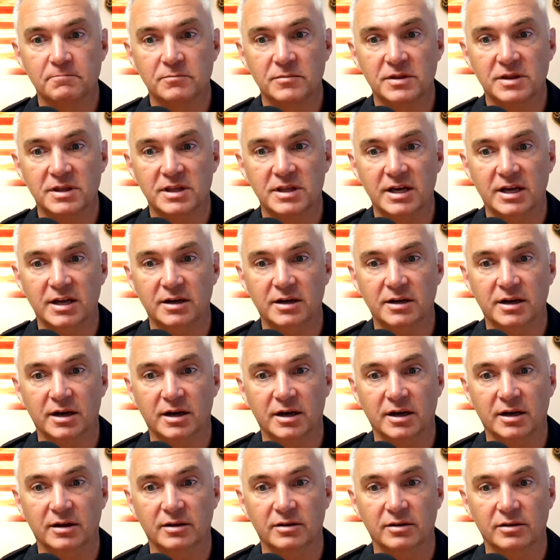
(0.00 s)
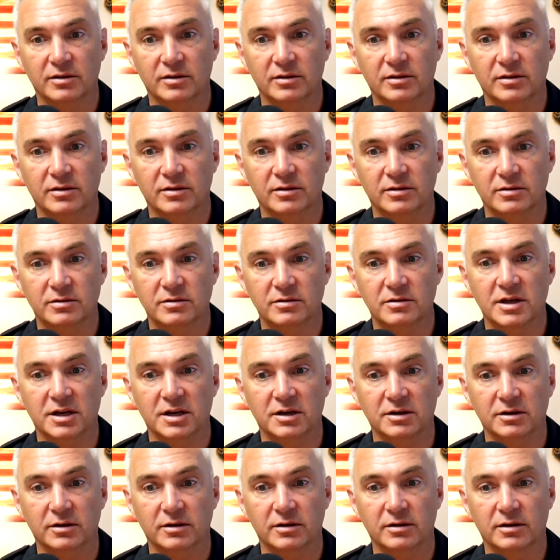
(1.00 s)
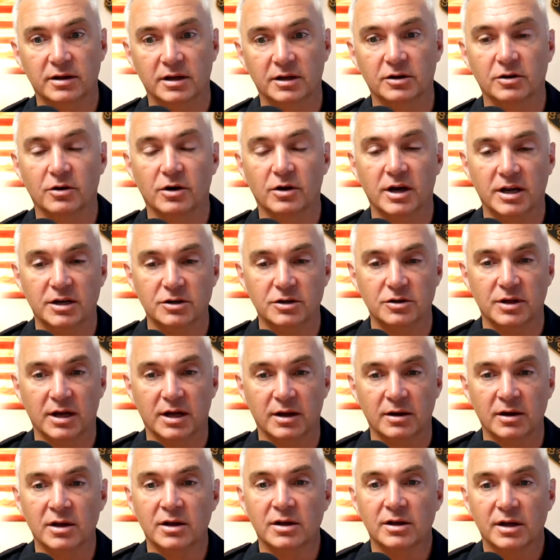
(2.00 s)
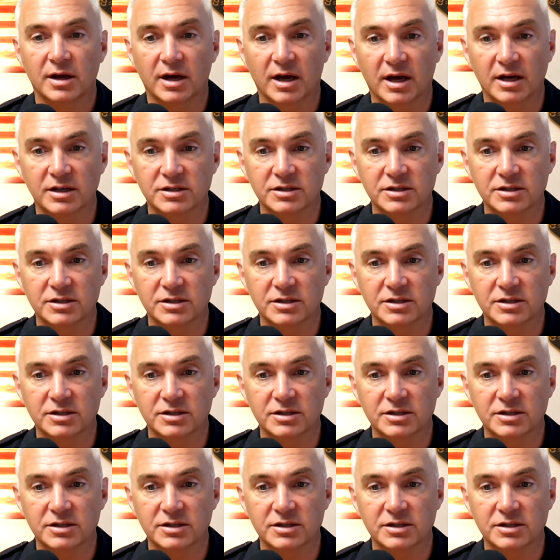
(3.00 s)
then go ahead and do that.